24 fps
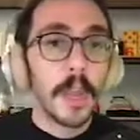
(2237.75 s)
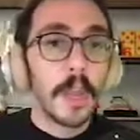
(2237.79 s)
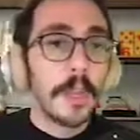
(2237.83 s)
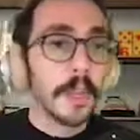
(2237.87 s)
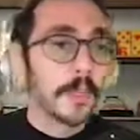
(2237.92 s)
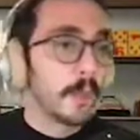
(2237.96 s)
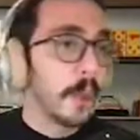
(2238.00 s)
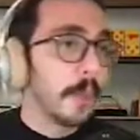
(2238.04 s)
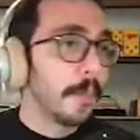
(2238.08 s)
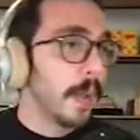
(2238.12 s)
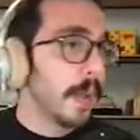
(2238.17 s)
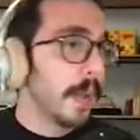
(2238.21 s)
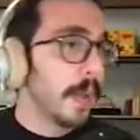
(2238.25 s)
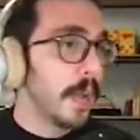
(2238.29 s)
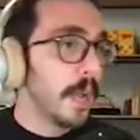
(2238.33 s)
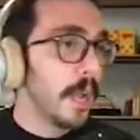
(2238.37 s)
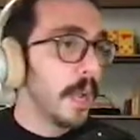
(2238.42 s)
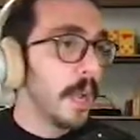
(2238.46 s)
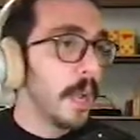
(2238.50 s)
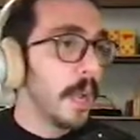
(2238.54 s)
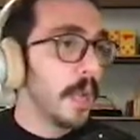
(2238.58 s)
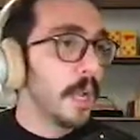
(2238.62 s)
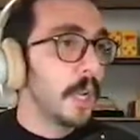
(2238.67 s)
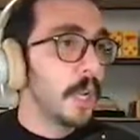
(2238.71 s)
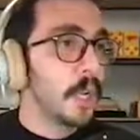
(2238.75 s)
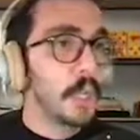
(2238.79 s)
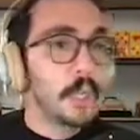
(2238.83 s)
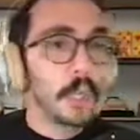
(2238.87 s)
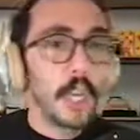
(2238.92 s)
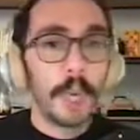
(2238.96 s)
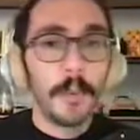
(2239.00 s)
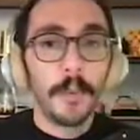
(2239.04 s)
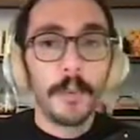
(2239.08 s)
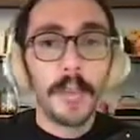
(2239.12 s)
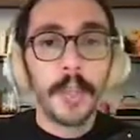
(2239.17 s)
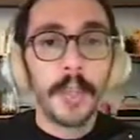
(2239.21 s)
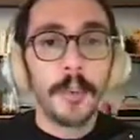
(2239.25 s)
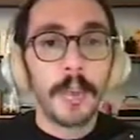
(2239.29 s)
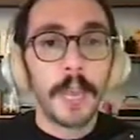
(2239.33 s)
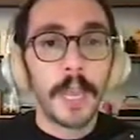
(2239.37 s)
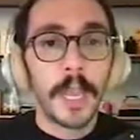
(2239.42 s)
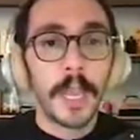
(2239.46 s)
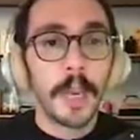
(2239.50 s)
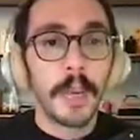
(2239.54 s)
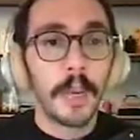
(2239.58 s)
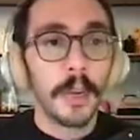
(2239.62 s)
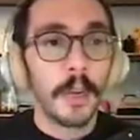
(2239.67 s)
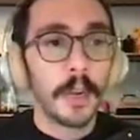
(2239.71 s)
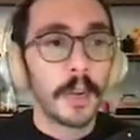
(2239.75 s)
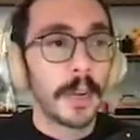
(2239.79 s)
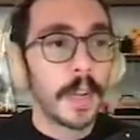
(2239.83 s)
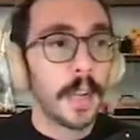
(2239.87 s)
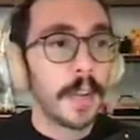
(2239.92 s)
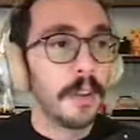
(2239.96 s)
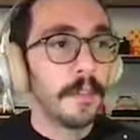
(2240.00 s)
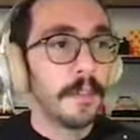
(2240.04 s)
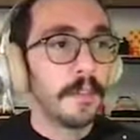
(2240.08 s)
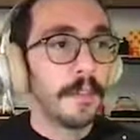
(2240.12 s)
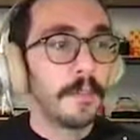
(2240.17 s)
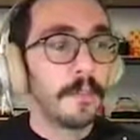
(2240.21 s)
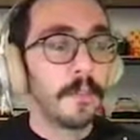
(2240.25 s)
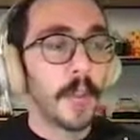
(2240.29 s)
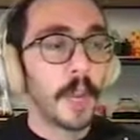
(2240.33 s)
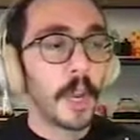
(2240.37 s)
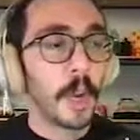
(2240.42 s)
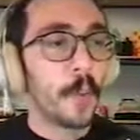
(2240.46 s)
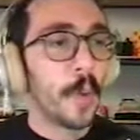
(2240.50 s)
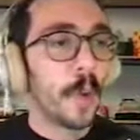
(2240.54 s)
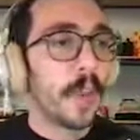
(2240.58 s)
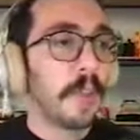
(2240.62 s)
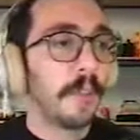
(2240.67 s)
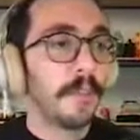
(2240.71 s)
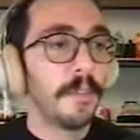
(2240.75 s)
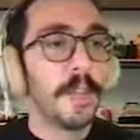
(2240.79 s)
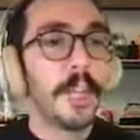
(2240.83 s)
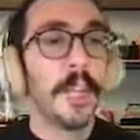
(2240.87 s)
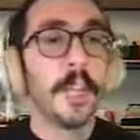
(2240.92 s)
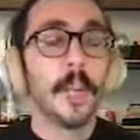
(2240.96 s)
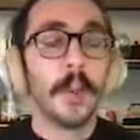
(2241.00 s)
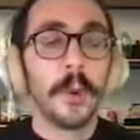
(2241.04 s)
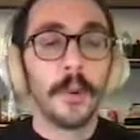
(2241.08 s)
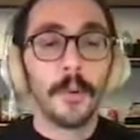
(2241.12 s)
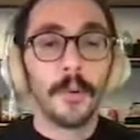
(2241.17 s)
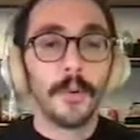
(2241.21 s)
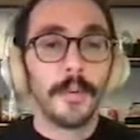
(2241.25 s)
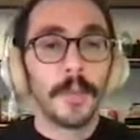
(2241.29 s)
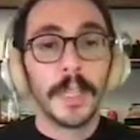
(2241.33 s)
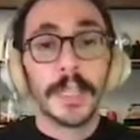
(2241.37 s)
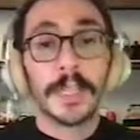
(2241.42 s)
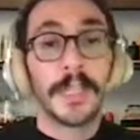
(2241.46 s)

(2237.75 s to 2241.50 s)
So I'm gonna share with you here kind of a quick video.